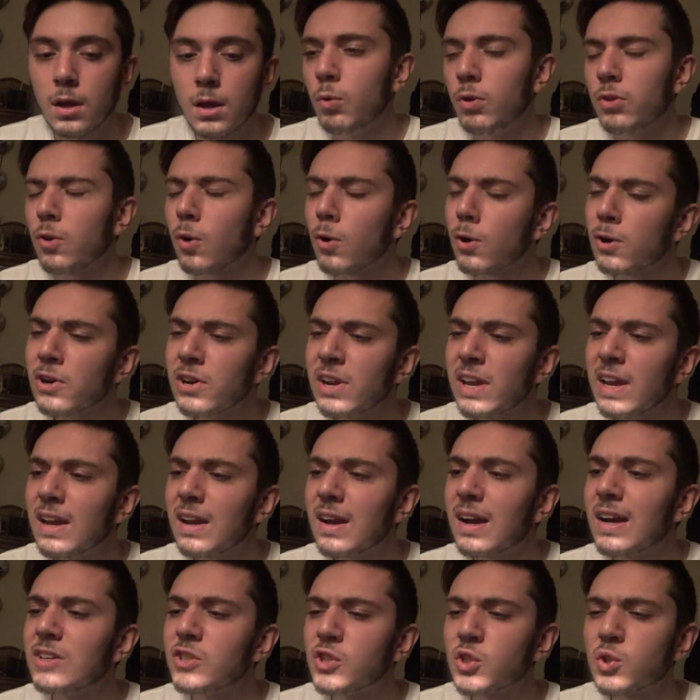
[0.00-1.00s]
With
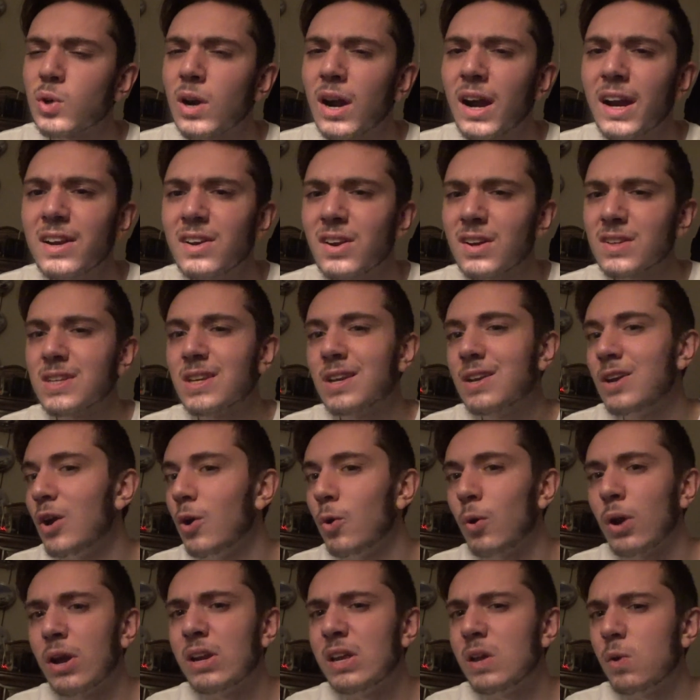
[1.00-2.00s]
Ardening, I try not to
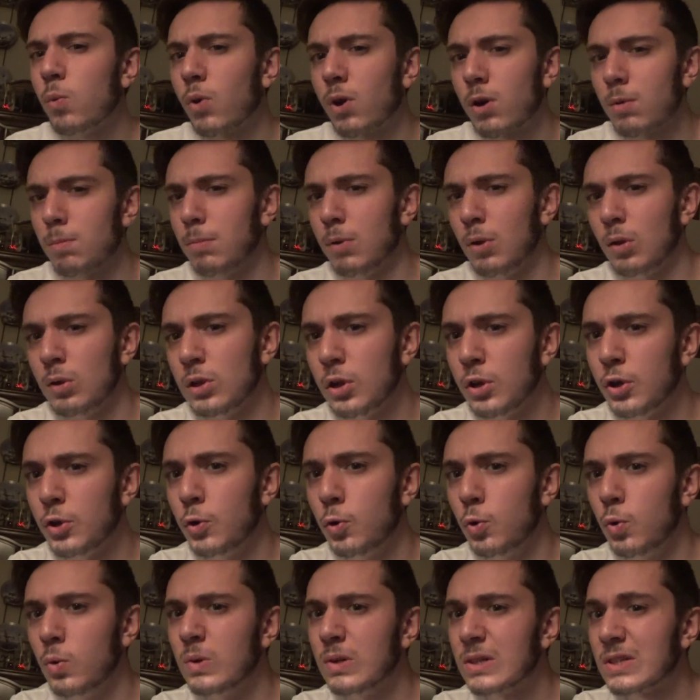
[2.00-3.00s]
go anywhere
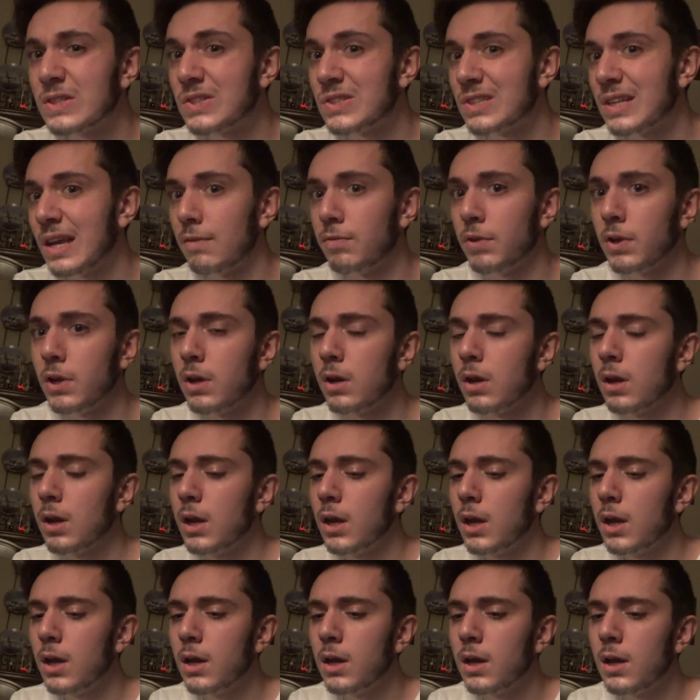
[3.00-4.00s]
below seven.
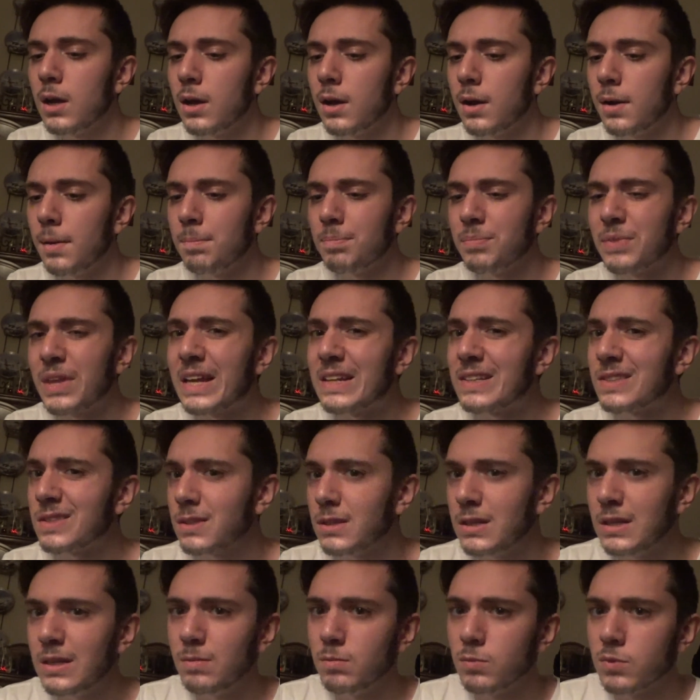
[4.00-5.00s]
Um, that
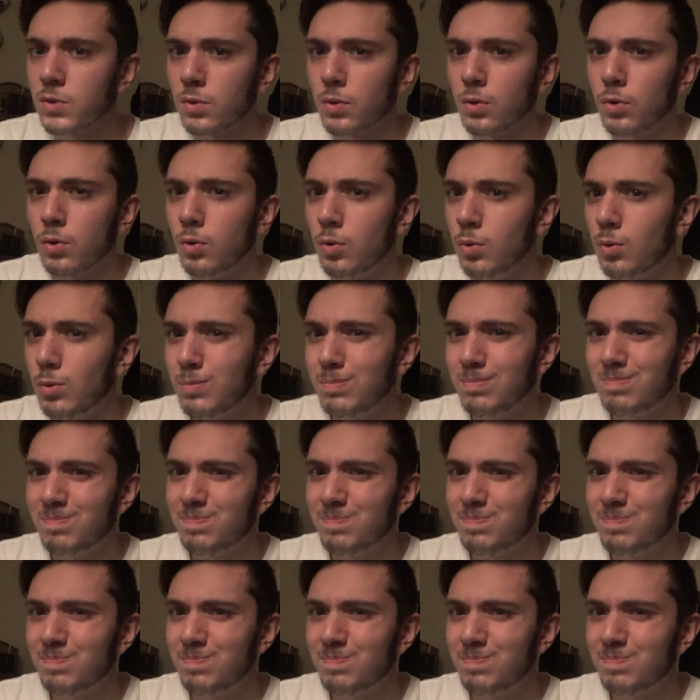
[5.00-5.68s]
seems a little